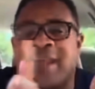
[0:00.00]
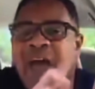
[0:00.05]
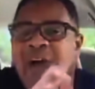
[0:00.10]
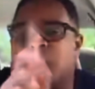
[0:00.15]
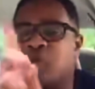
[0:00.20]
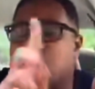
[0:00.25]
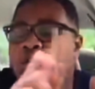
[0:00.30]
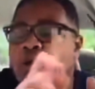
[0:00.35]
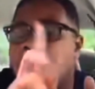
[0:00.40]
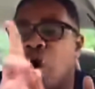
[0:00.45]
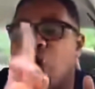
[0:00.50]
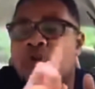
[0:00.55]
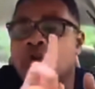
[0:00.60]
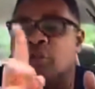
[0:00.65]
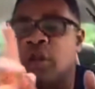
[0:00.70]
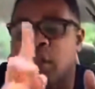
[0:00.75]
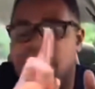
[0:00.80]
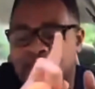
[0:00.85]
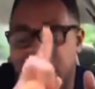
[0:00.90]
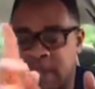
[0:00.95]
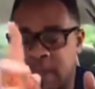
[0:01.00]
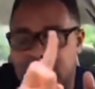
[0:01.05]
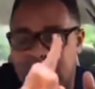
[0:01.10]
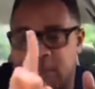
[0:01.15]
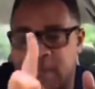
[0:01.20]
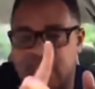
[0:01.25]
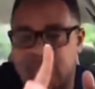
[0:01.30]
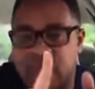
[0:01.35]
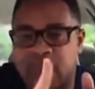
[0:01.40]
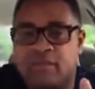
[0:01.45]
they have no cultural
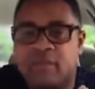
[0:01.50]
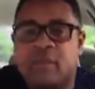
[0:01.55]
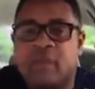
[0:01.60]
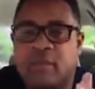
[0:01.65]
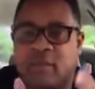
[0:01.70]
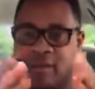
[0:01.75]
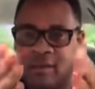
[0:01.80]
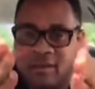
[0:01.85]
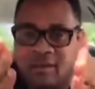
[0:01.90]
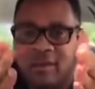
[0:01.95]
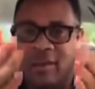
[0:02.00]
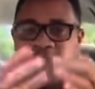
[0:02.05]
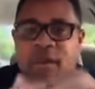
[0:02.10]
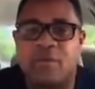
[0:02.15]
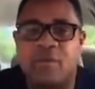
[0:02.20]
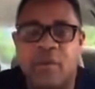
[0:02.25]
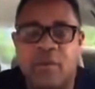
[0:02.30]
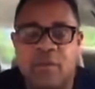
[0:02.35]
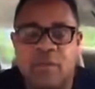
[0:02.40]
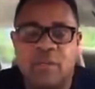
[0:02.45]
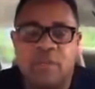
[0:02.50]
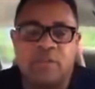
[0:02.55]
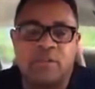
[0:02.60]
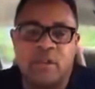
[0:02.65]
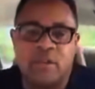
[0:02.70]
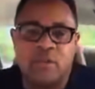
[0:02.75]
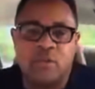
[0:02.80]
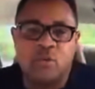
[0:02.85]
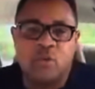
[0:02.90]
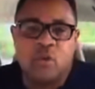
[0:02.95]
identity. And I'm going to
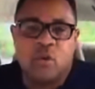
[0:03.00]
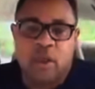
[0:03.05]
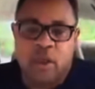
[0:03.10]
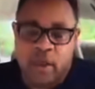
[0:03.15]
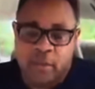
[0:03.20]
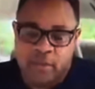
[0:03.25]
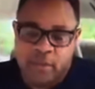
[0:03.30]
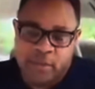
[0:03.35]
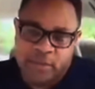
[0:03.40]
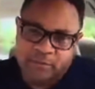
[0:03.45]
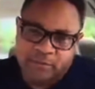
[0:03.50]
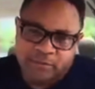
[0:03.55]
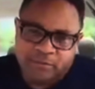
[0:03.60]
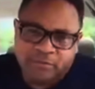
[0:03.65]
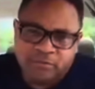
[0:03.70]
explain to you what I mean.